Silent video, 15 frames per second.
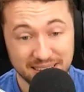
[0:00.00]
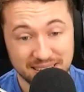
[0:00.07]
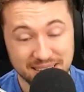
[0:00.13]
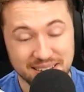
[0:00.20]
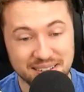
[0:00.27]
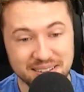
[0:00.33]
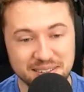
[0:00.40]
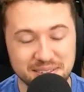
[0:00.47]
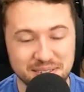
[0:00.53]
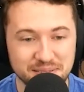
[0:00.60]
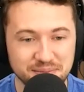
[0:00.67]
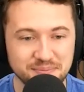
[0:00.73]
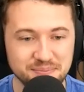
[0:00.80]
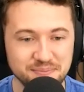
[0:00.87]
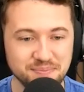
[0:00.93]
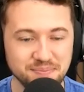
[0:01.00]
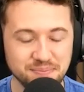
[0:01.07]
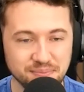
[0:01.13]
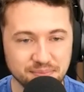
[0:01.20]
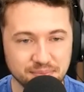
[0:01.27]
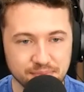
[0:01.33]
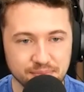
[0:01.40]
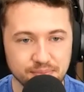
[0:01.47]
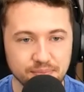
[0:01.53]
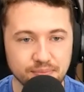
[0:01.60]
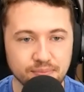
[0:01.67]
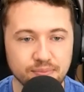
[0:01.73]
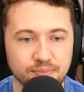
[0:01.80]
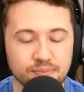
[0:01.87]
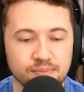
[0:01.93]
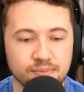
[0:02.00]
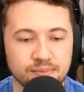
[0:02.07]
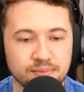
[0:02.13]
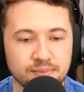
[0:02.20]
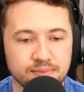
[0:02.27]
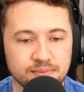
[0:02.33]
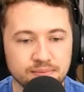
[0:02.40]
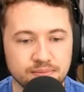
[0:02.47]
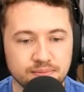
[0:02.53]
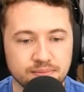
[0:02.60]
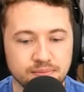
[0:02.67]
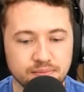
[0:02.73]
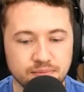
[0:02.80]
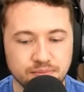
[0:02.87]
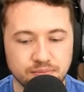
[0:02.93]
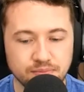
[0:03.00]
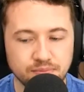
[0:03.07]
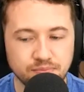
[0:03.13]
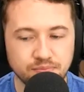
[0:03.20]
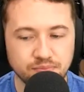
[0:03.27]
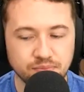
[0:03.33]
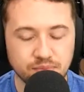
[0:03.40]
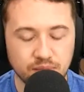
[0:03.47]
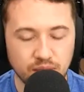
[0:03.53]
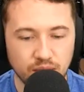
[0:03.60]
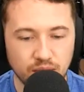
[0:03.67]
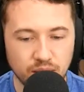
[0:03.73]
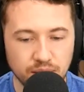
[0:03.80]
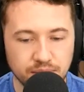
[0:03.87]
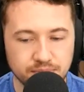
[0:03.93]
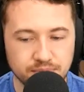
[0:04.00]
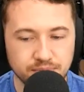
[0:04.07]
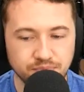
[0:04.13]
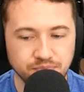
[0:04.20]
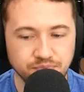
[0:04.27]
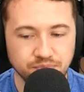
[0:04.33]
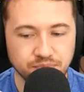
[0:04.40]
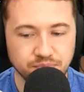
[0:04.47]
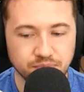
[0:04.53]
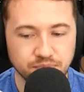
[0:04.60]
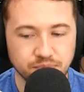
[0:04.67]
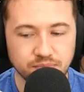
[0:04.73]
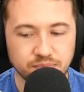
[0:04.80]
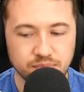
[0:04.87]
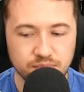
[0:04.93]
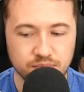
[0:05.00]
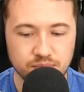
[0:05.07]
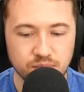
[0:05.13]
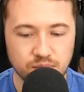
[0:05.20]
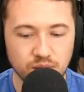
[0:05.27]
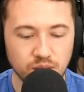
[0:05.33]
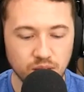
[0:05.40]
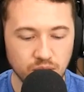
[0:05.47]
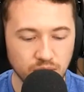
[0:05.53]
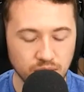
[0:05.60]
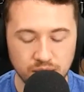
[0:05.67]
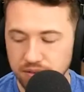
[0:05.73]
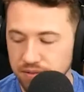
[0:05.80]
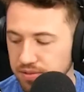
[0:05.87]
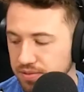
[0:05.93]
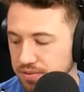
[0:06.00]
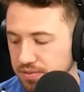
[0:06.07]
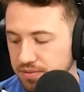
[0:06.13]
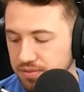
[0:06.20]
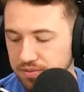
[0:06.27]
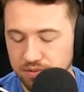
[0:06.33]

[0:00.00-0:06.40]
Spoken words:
The person shown says nothing.